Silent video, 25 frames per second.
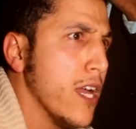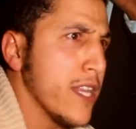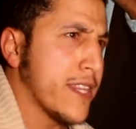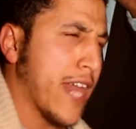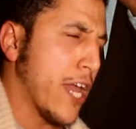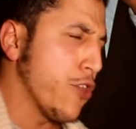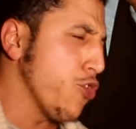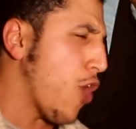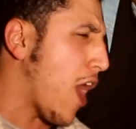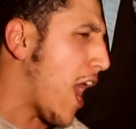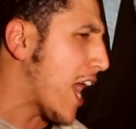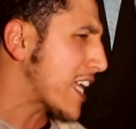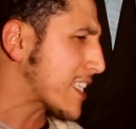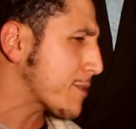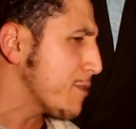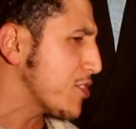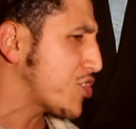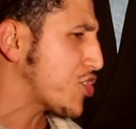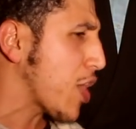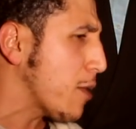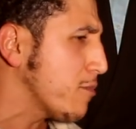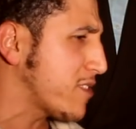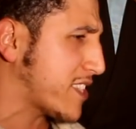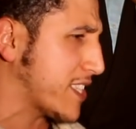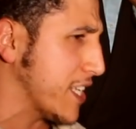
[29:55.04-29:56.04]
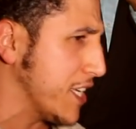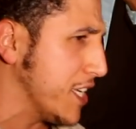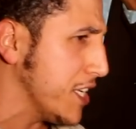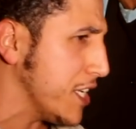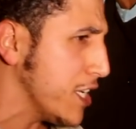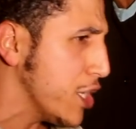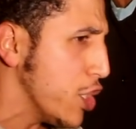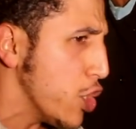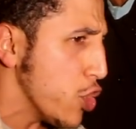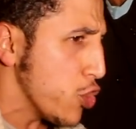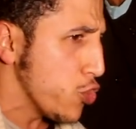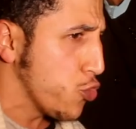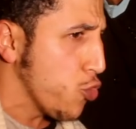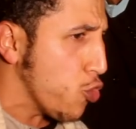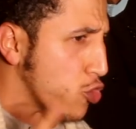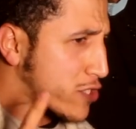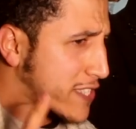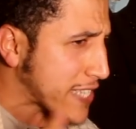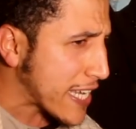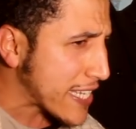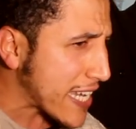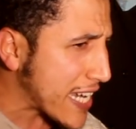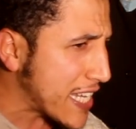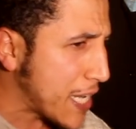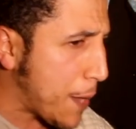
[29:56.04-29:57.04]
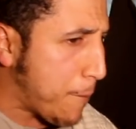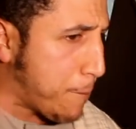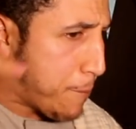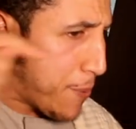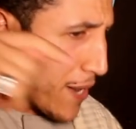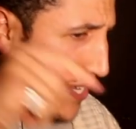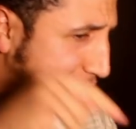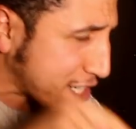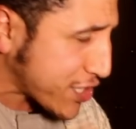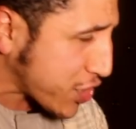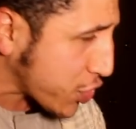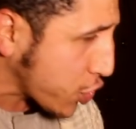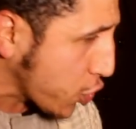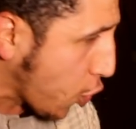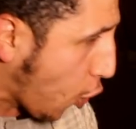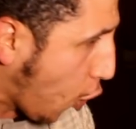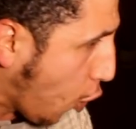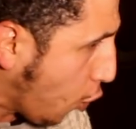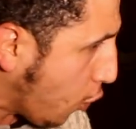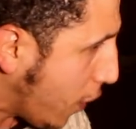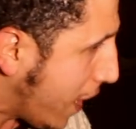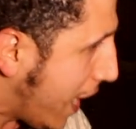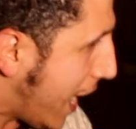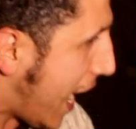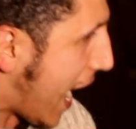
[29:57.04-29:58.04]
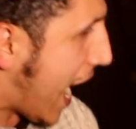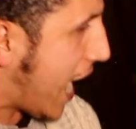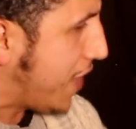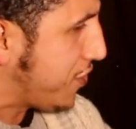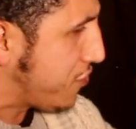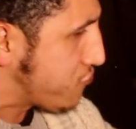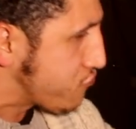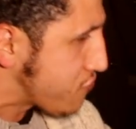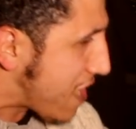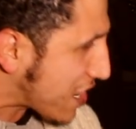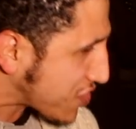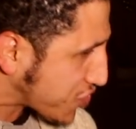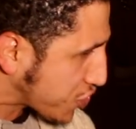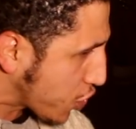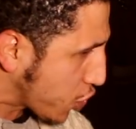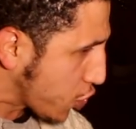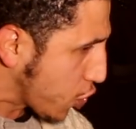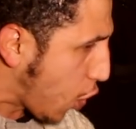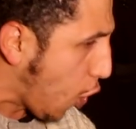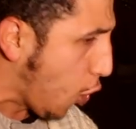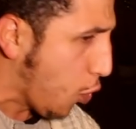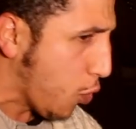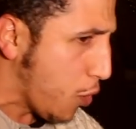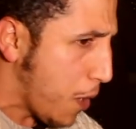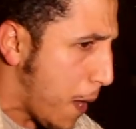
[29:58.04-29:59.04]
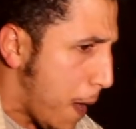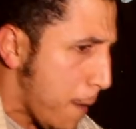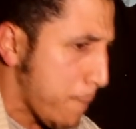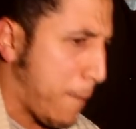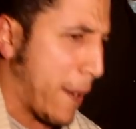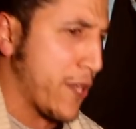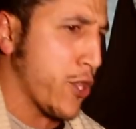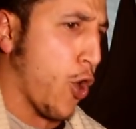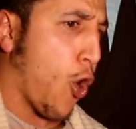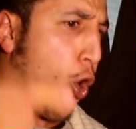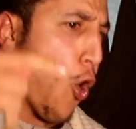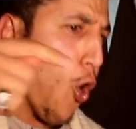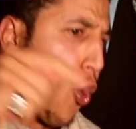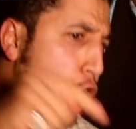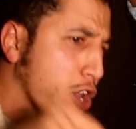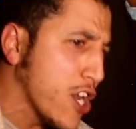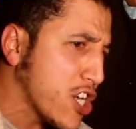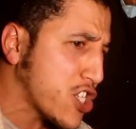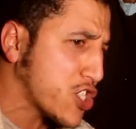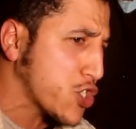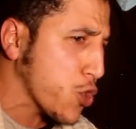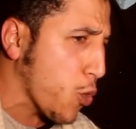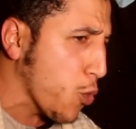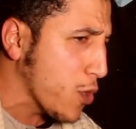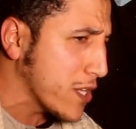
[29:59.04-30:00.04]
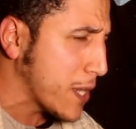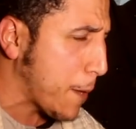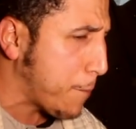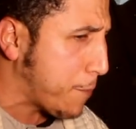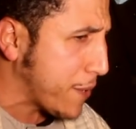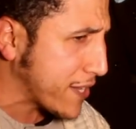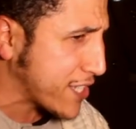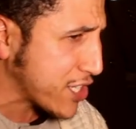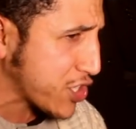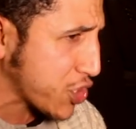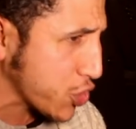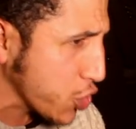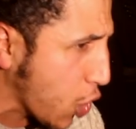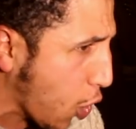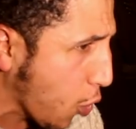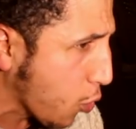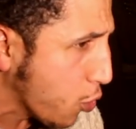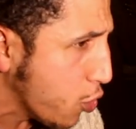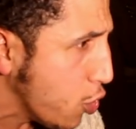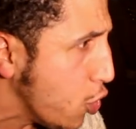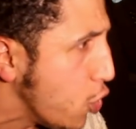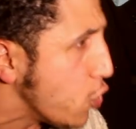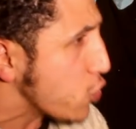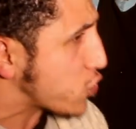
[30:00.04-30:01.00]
Then you ask me, Shamsi, you said in a British law and a Russian law, but you're only showing the British law.